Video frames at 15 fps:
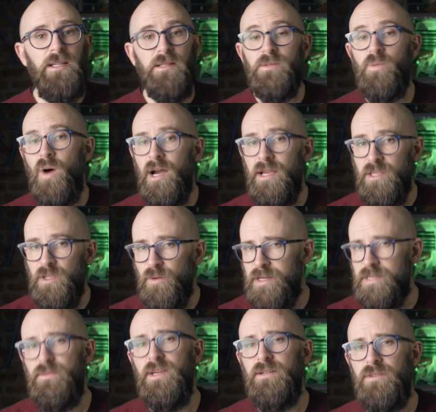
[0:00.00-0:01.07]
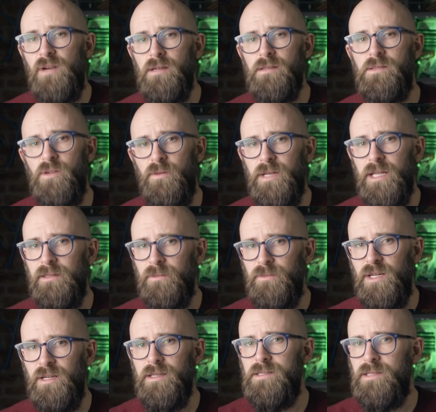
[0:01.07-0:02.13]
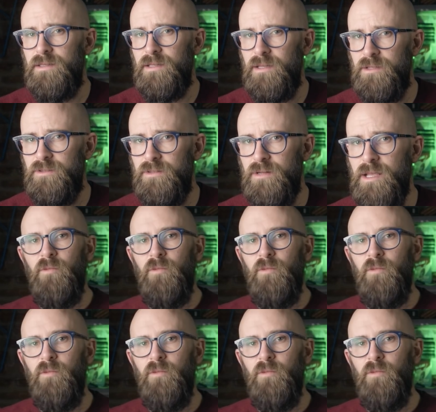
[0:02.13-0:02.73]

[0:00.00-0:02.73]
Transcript: and why US made trucks dominate the market in the country,